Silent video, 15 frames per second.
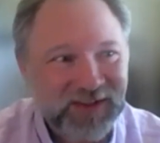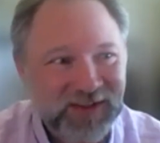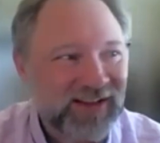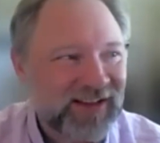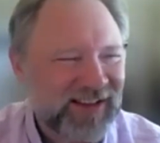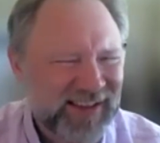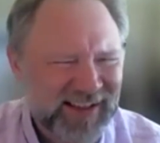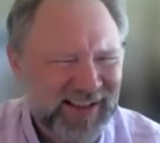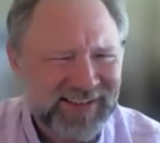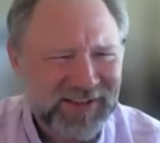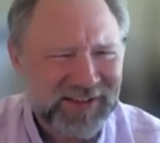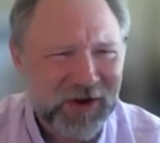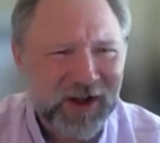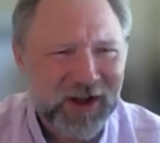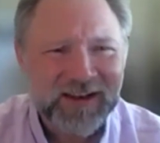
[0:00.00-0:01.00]
I think it's
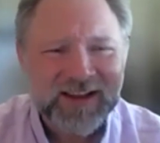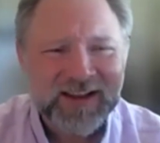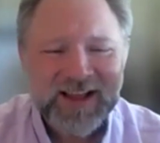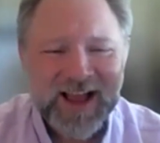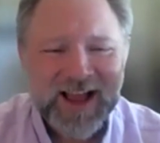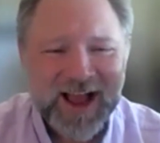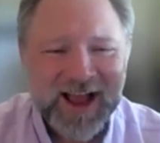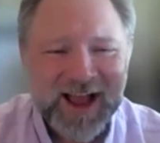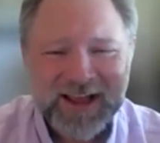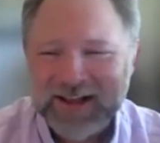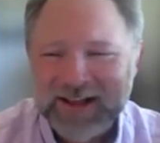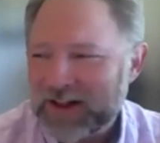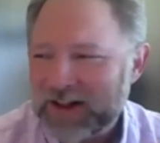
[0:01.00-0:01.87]
still on. Uh,